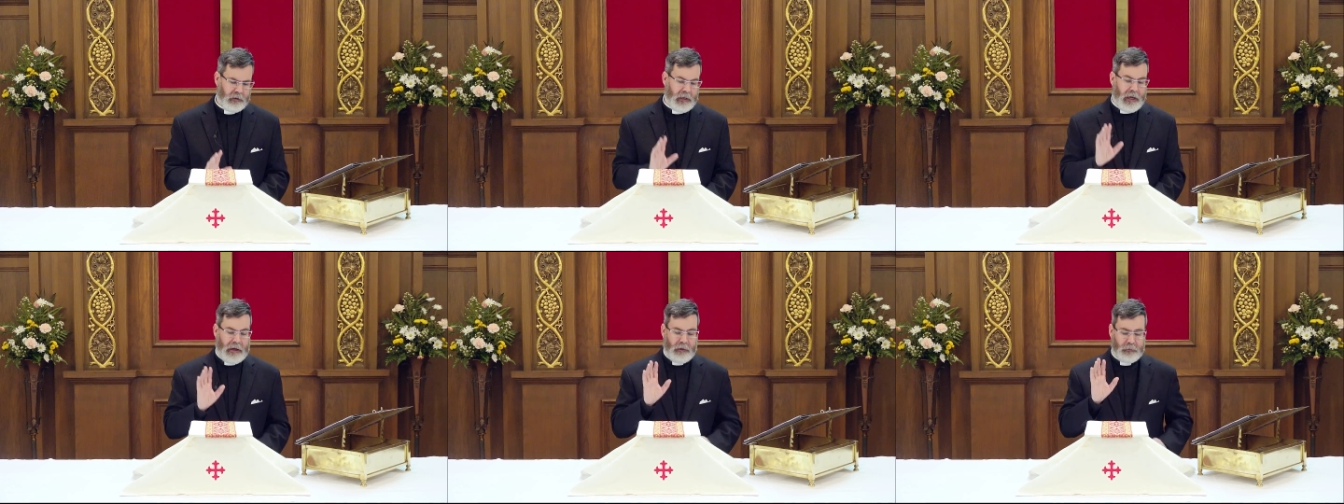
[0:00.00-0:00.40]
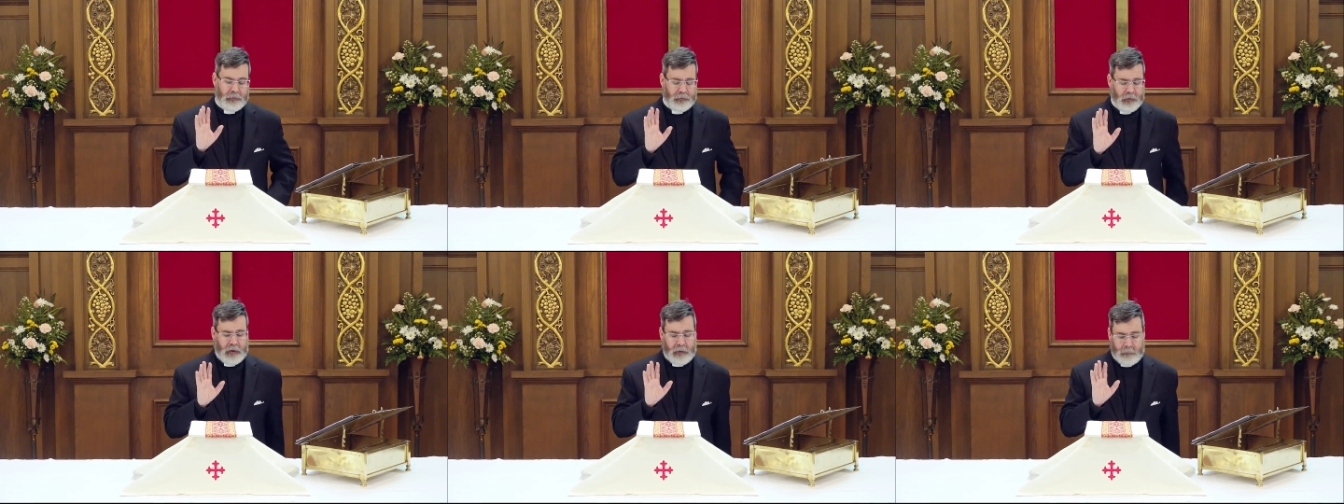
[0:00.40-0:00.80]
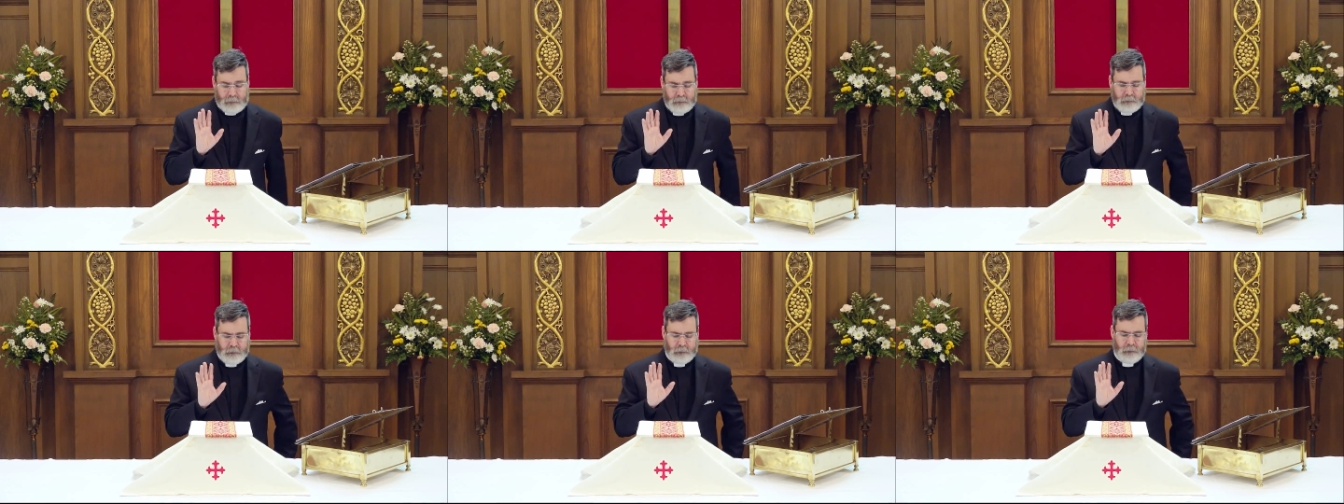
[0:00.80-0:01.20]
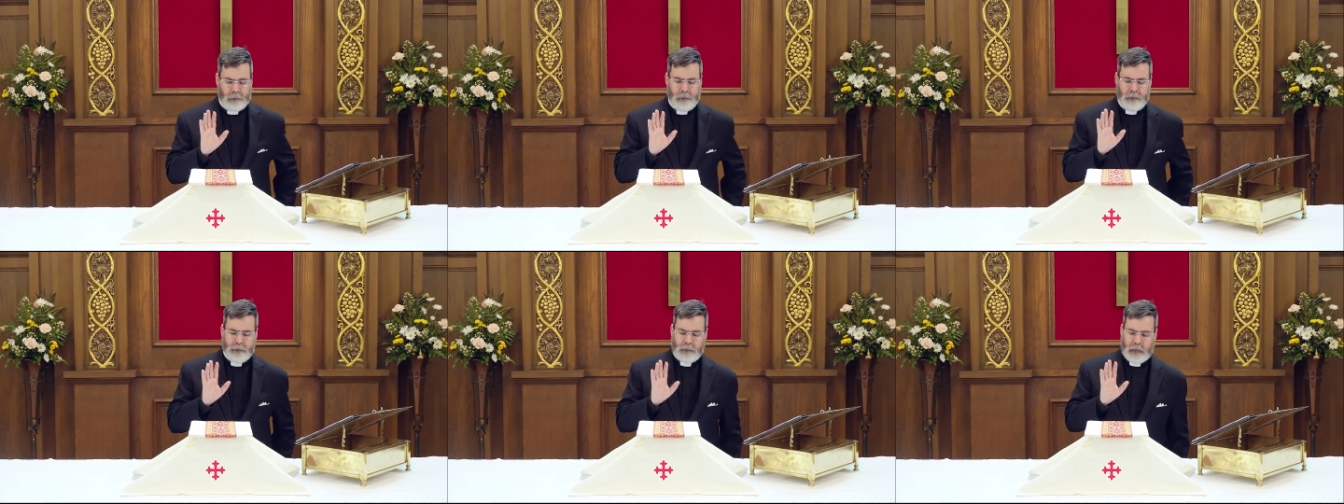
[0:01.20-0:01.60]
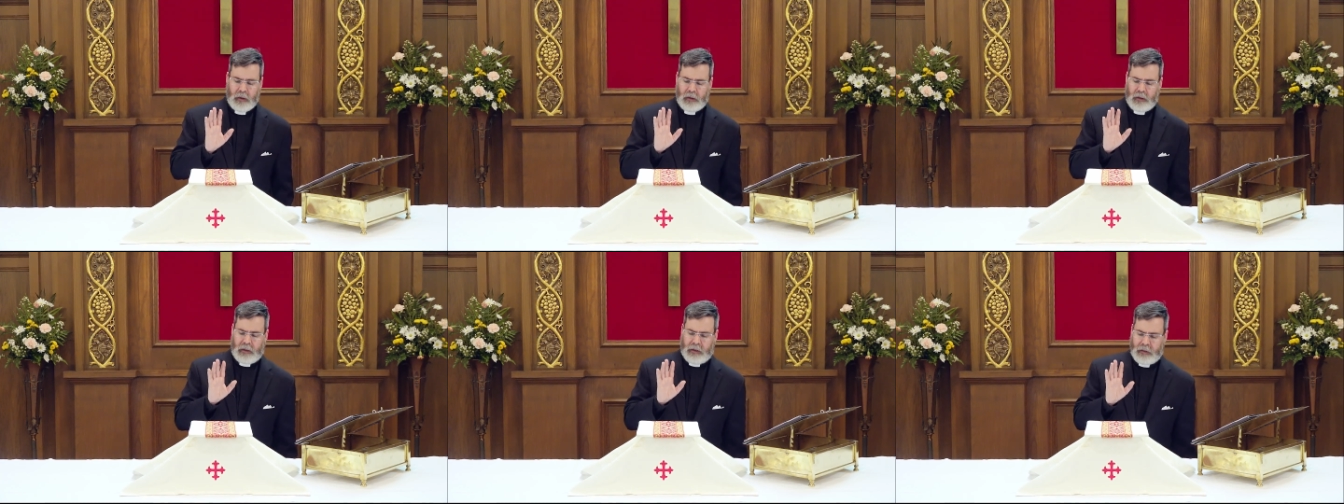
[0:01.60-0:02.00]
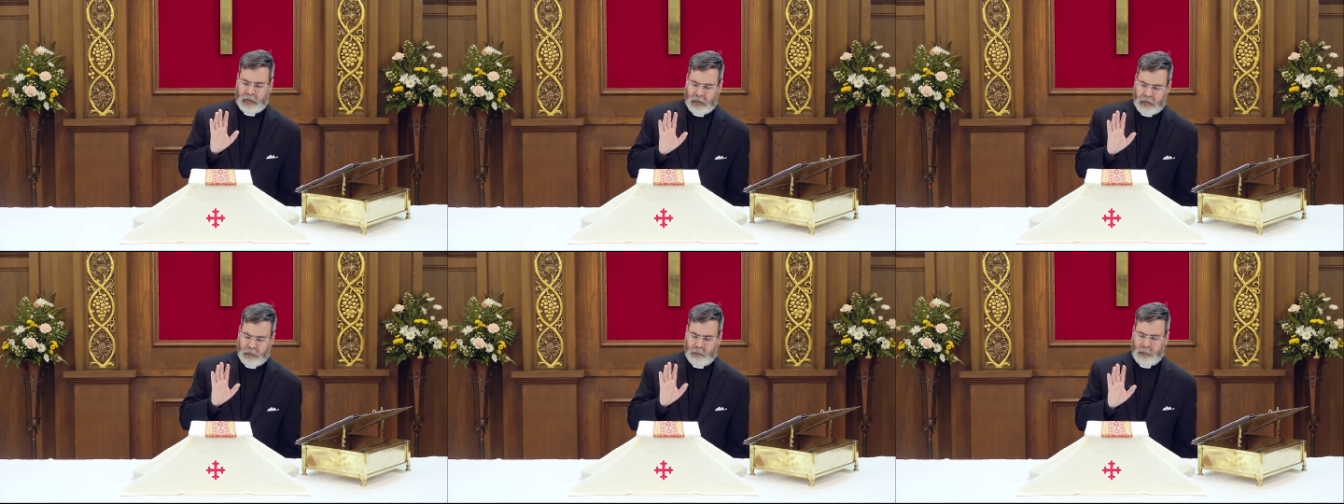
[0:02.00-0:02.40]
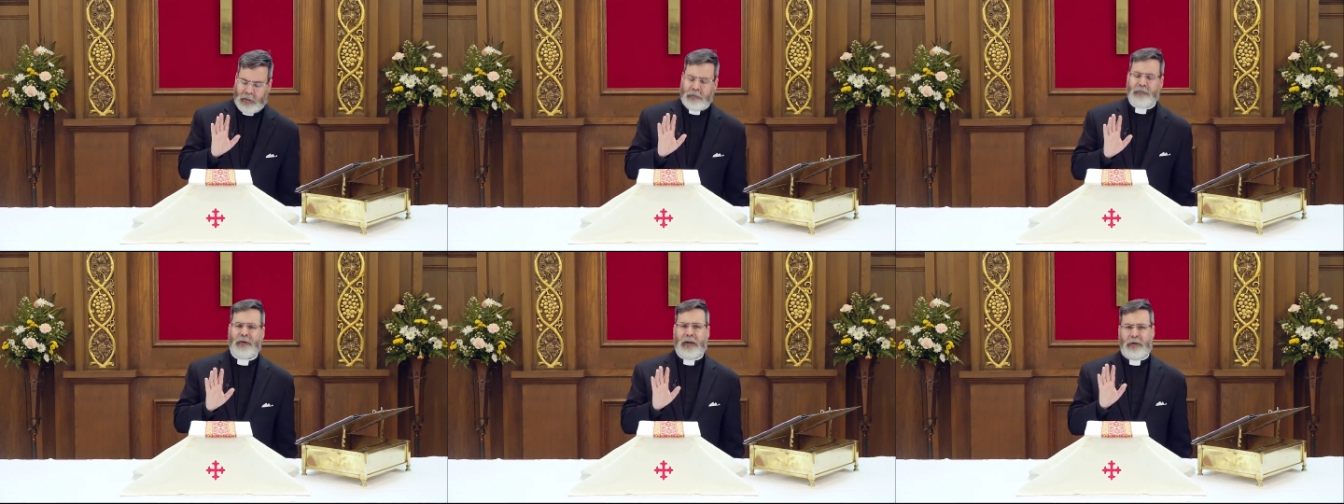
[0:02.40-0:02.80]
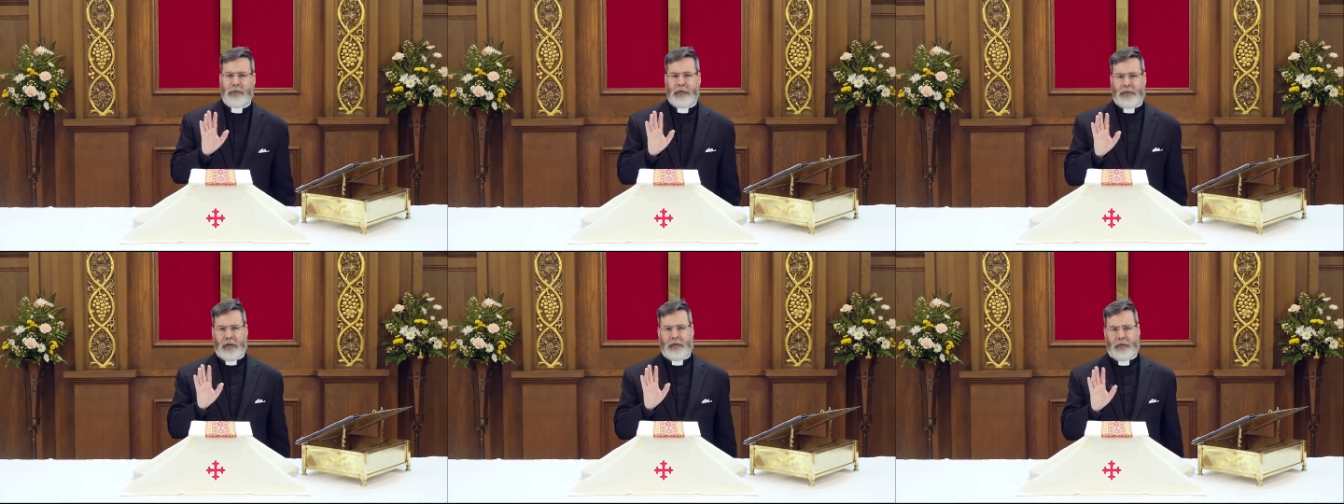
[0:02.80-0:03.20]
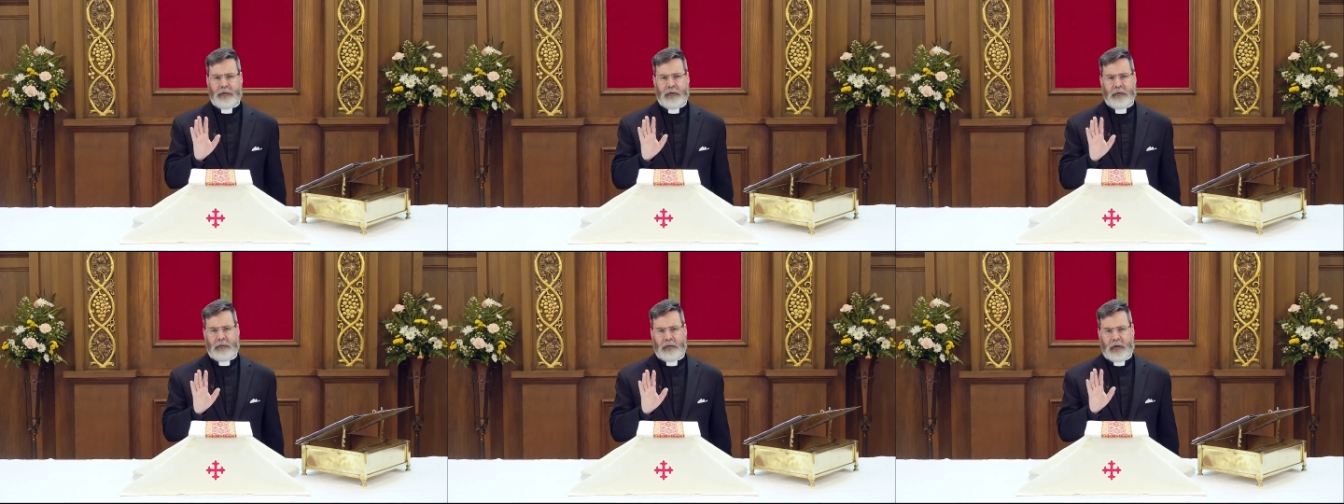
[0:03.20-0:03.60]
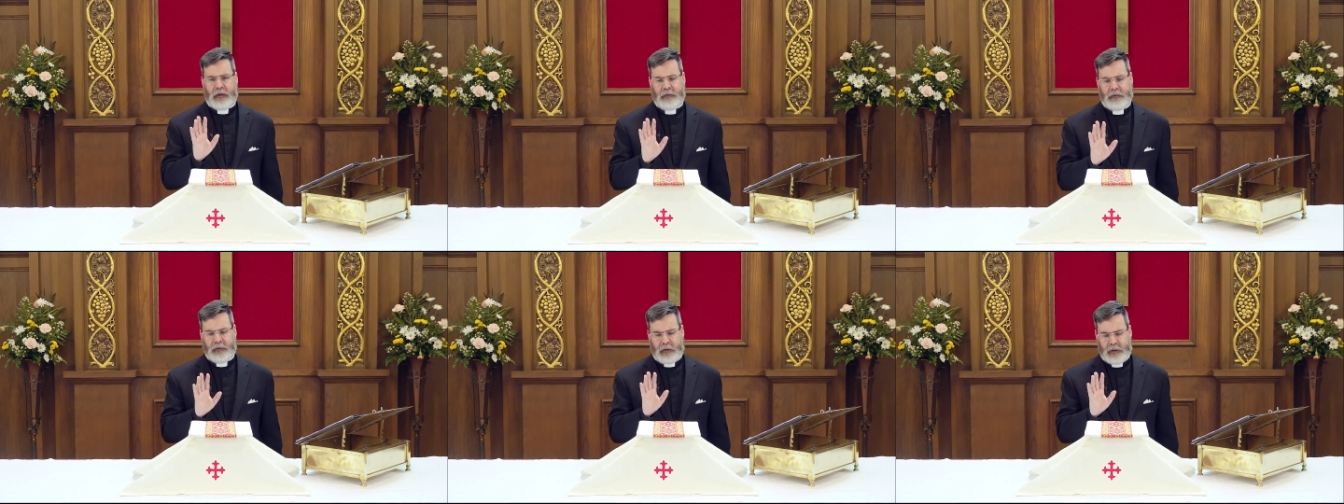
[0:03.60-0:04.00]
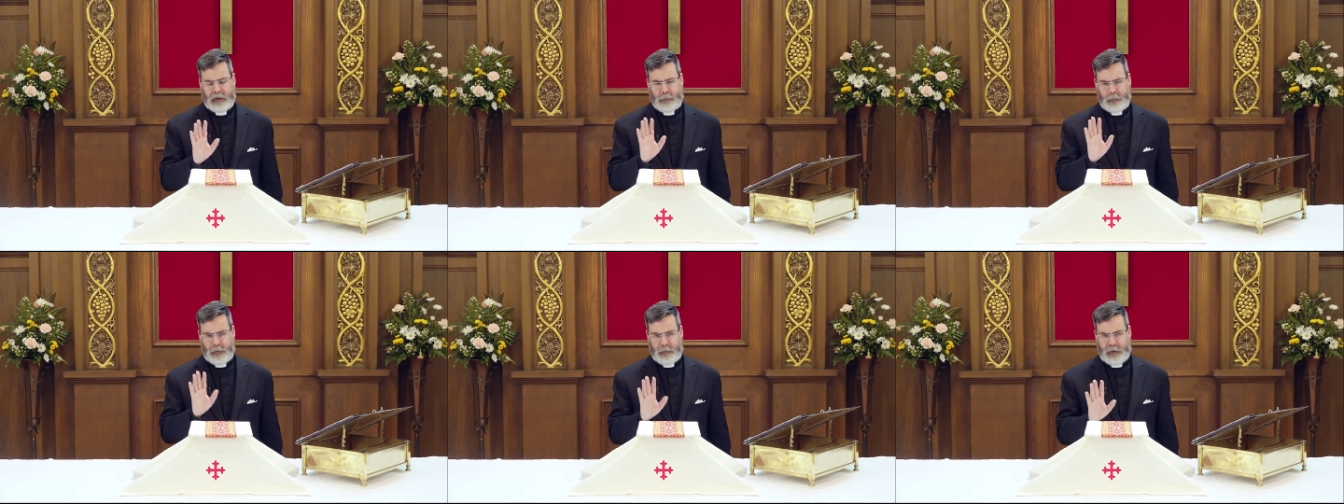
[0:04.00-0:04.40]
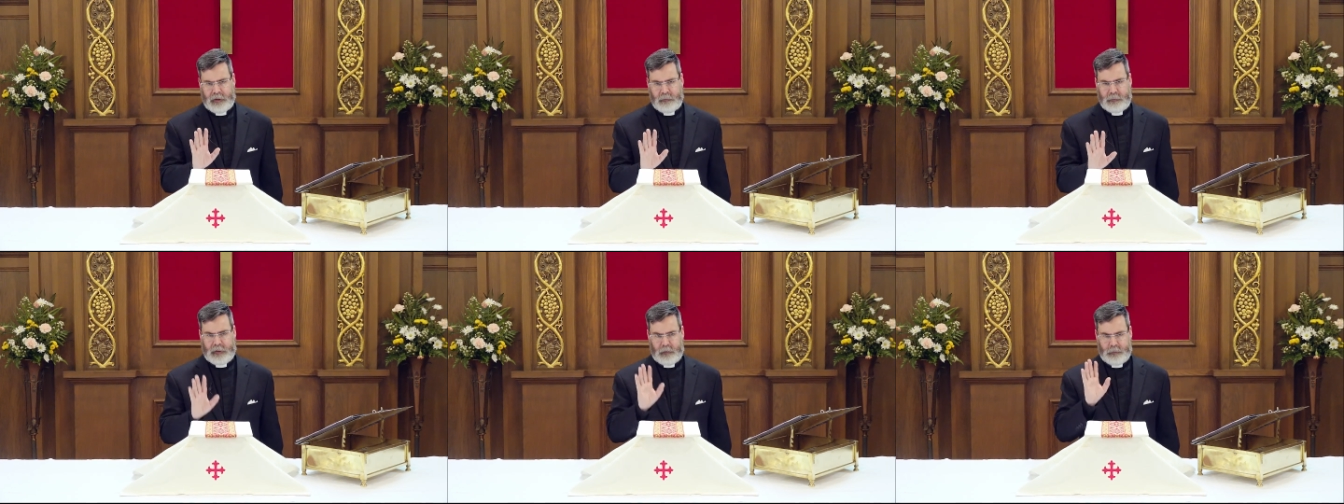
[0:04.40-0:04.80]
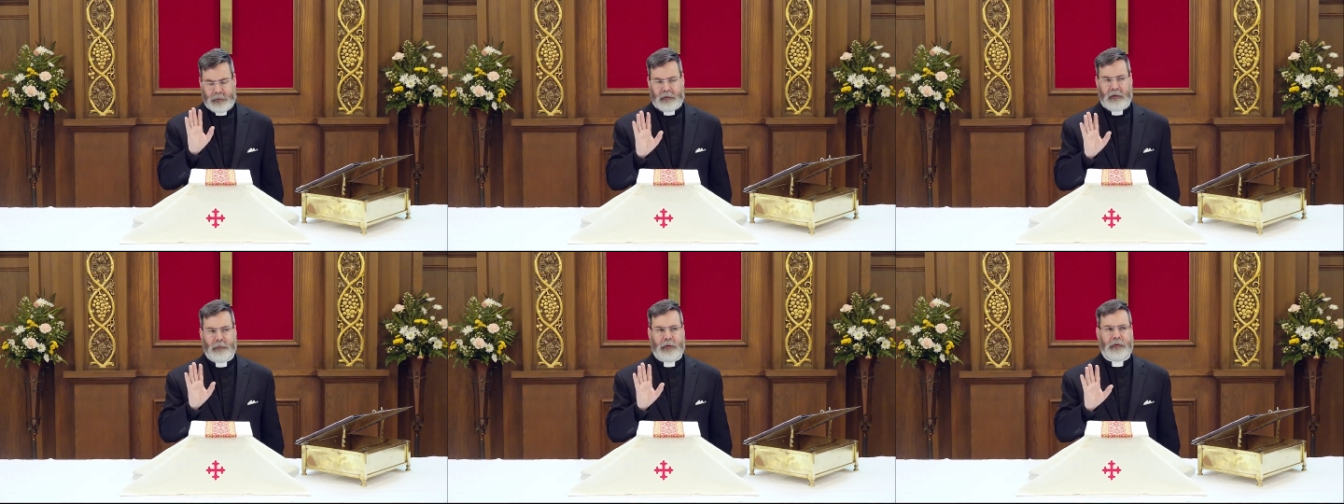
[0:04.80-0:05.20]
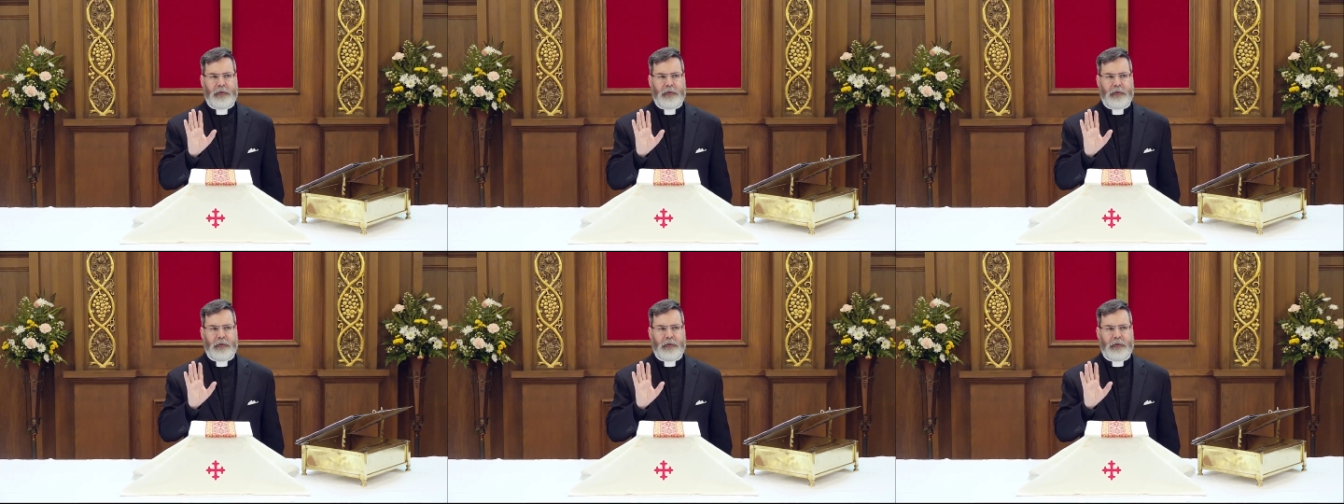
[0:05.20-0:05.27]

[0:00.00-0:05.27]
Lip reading: Now, some might find resistance on setting up the right amount, but let me